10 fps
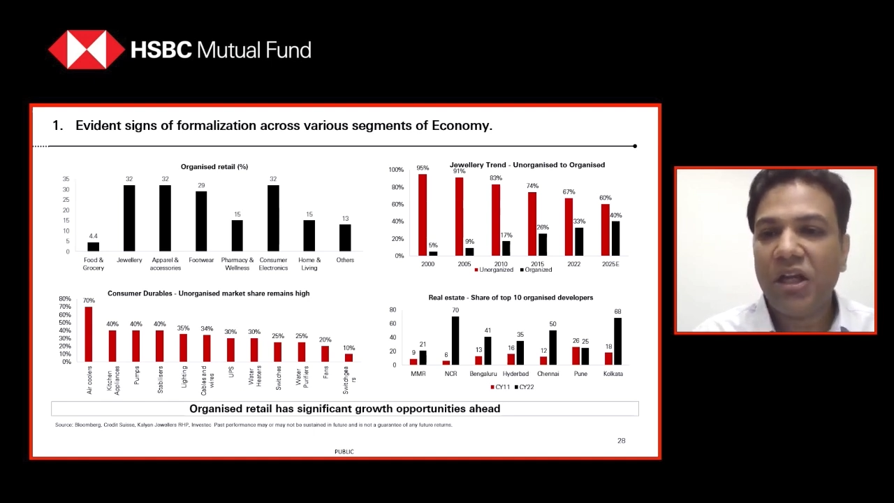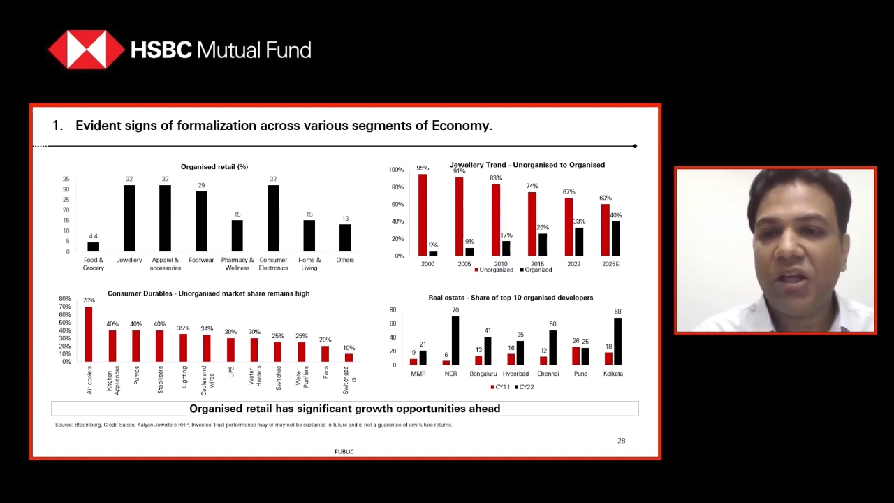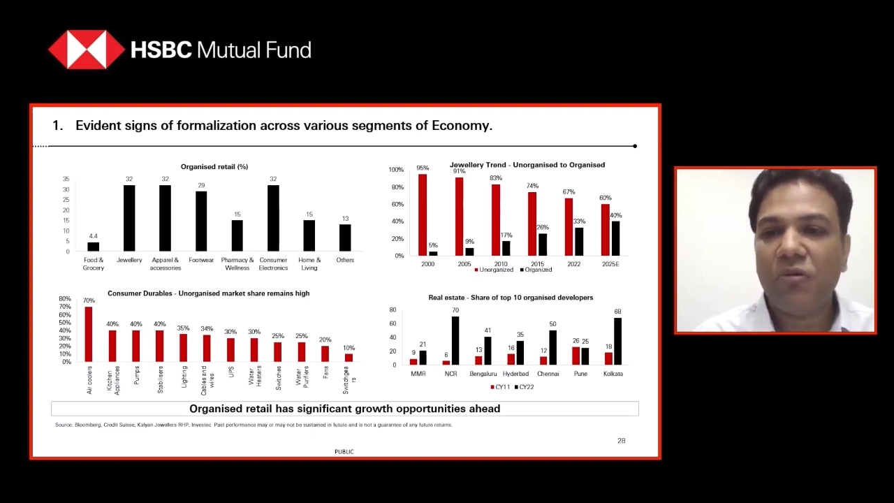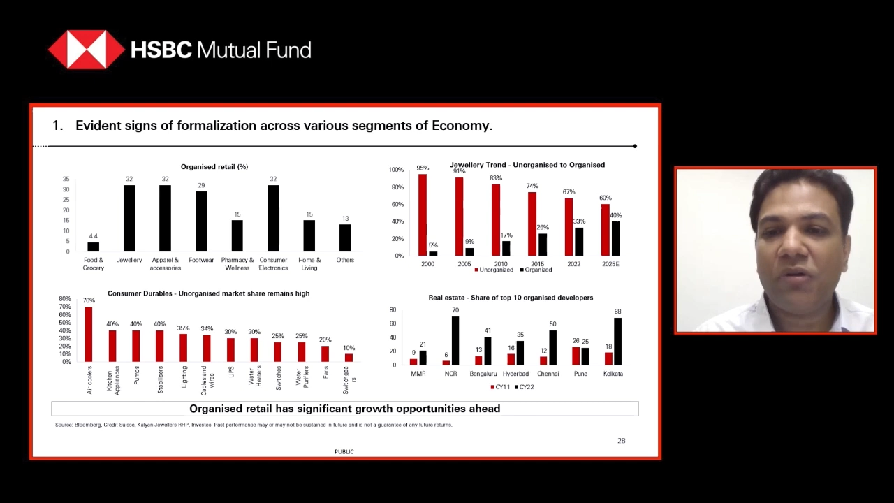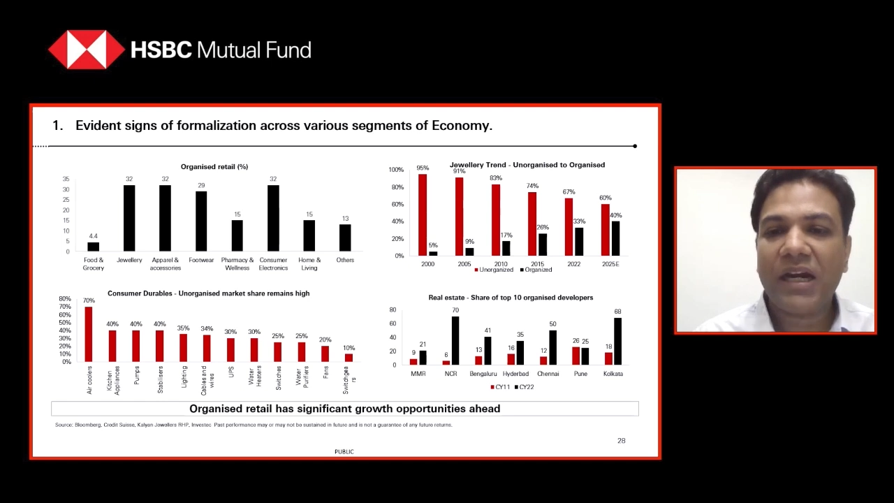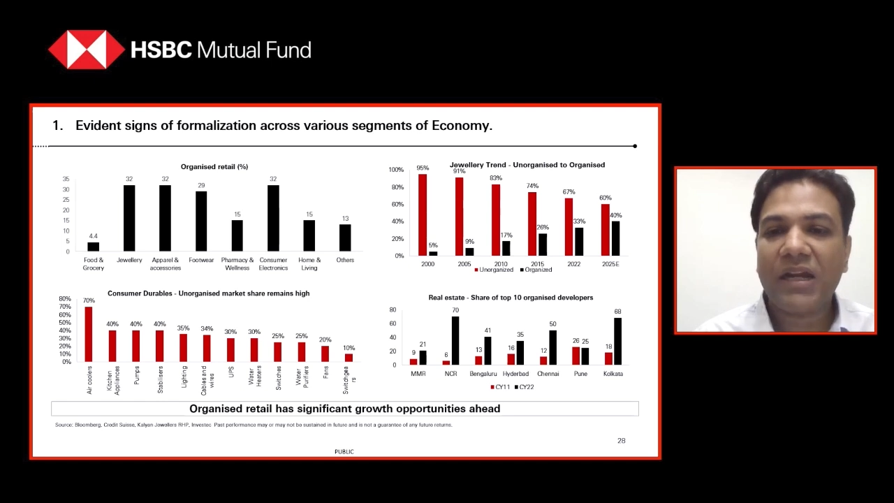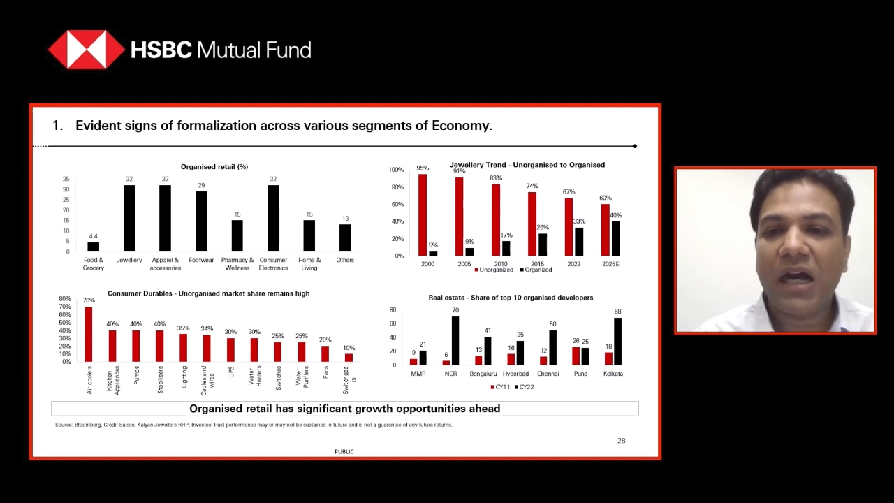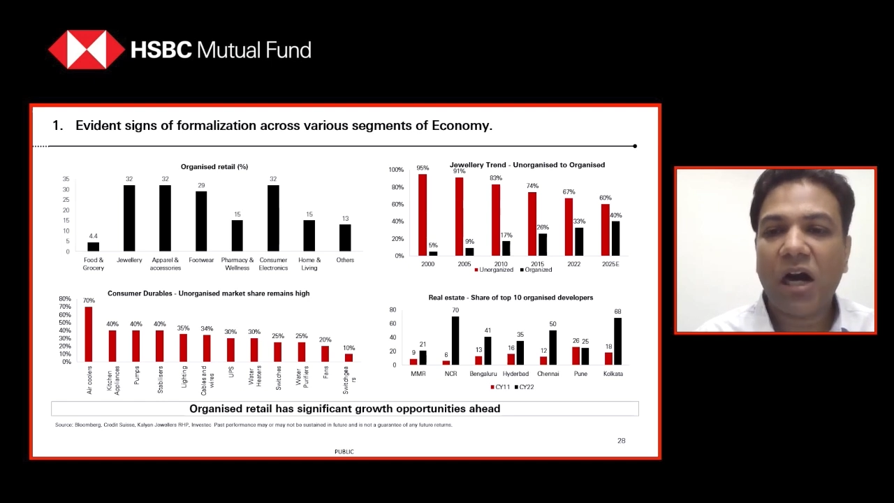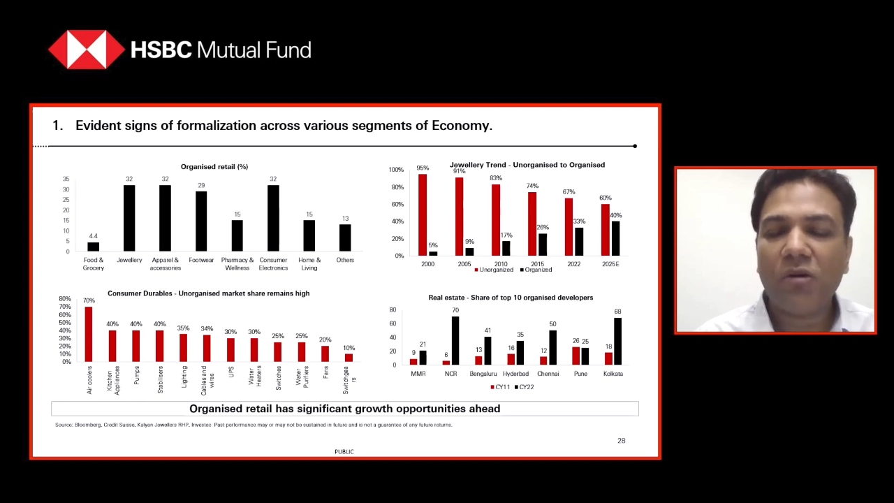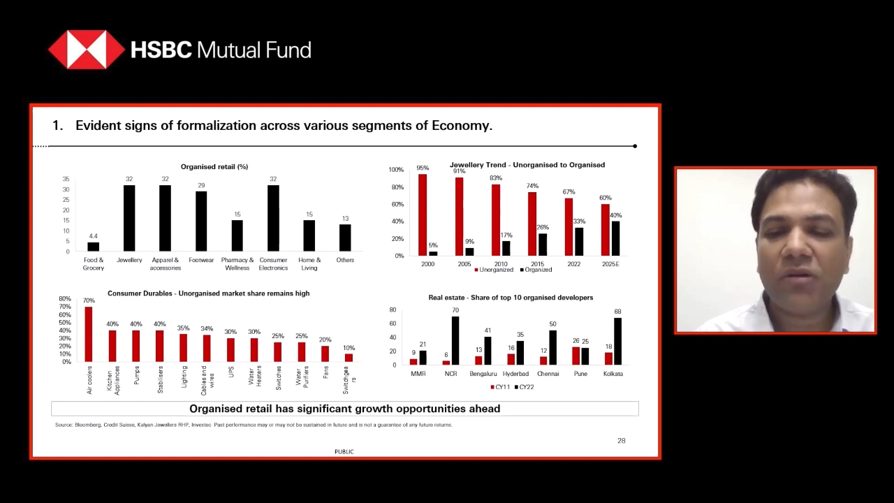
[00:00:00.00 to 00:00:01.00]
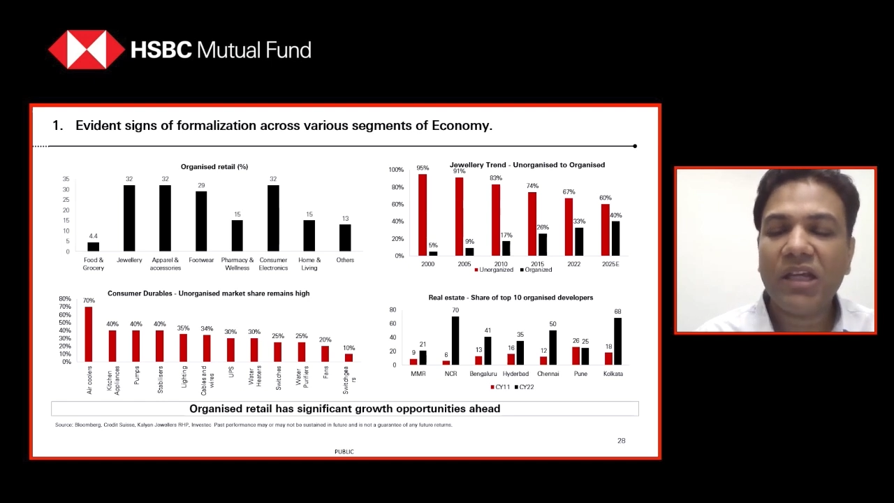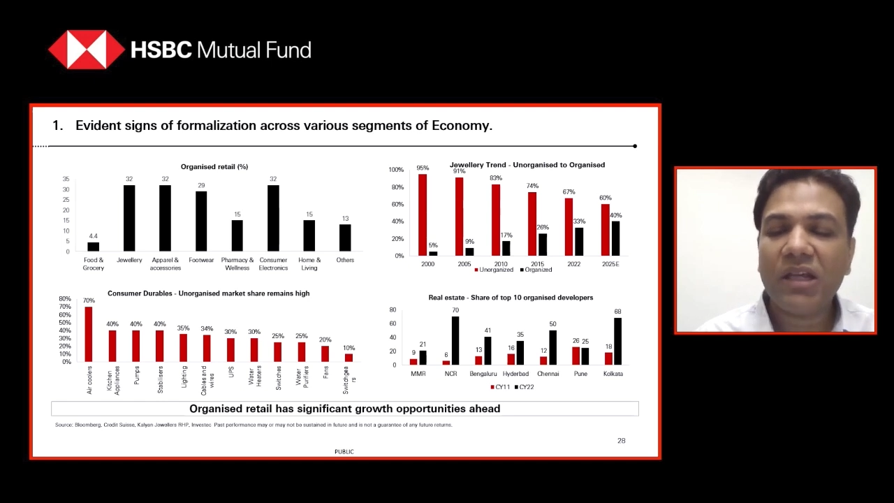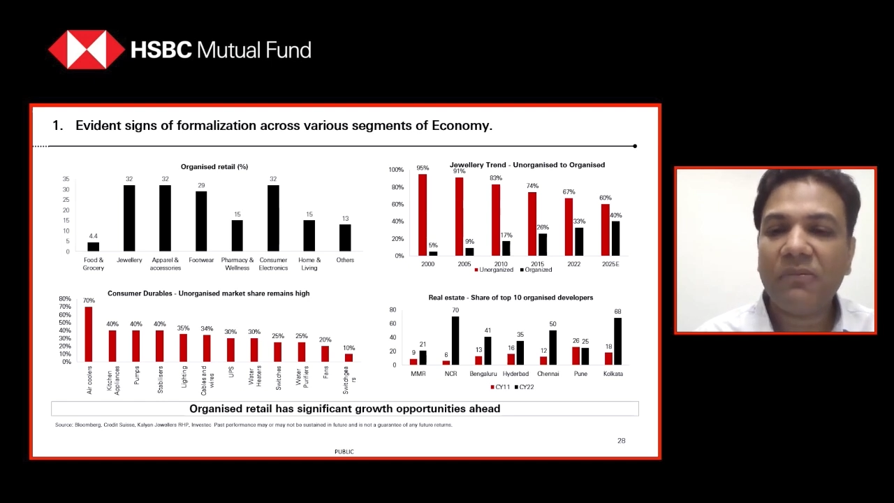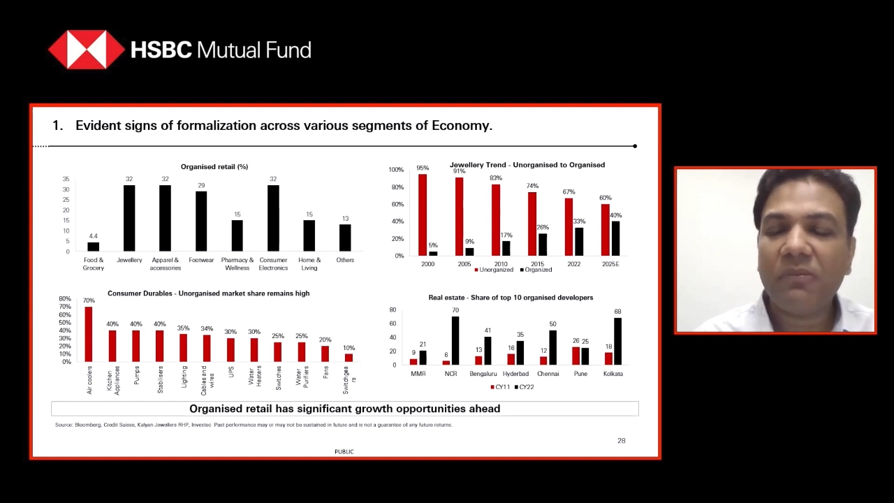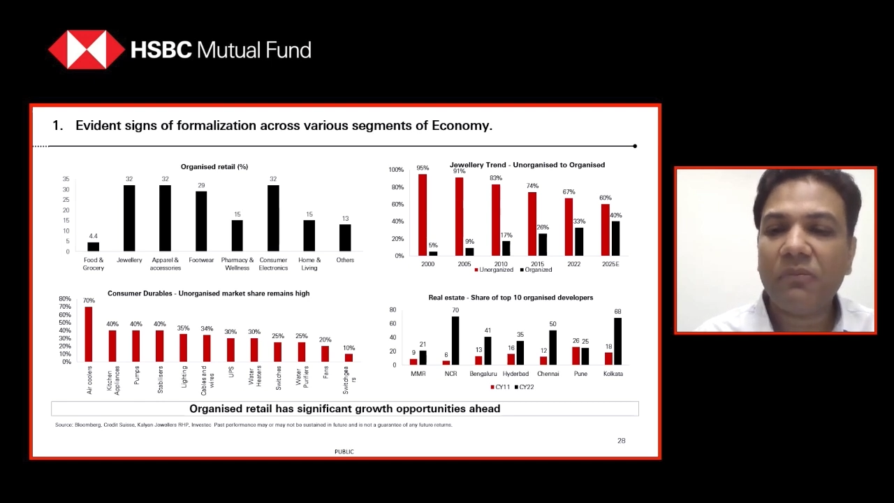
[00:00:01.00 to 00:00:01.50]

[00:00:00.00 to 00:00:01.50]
You look at how the